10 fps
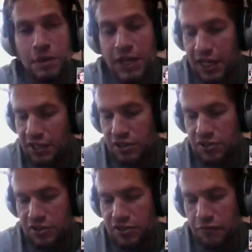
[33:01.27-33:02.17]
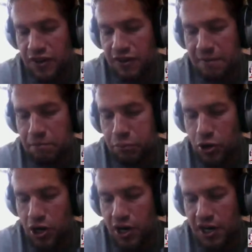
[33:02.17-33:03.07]
this means, because it's a very
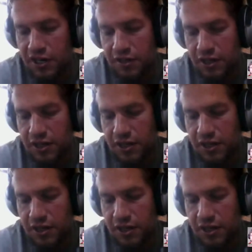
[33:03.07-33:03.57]
broad